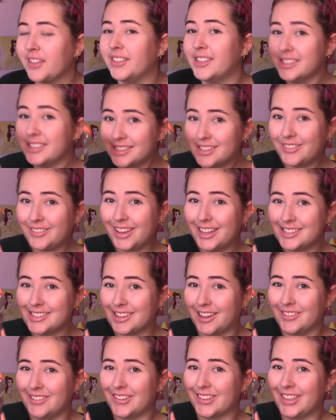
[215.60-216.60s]
this is the
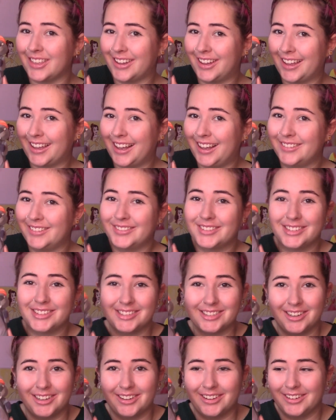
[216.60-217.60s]
first Gopher thing I have,
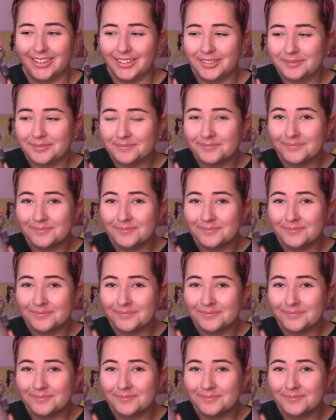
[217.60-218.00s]
so